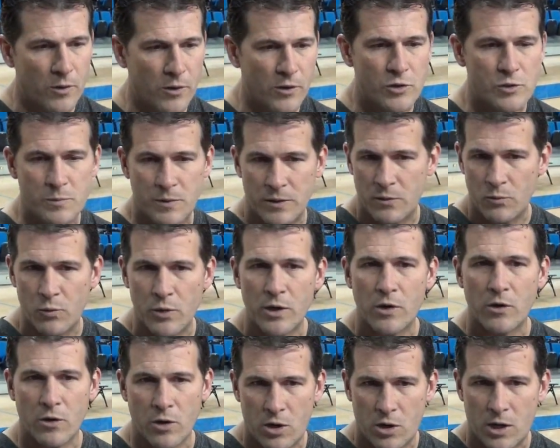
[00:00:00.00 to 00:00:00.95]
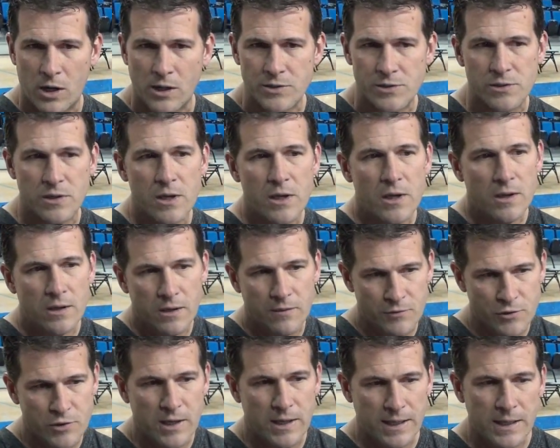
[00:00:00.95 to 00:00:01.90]
whether it's been win or loss,
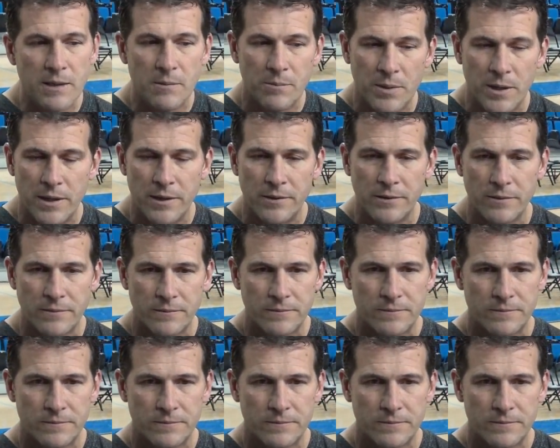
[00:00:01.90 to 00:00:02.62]
of trying to get better.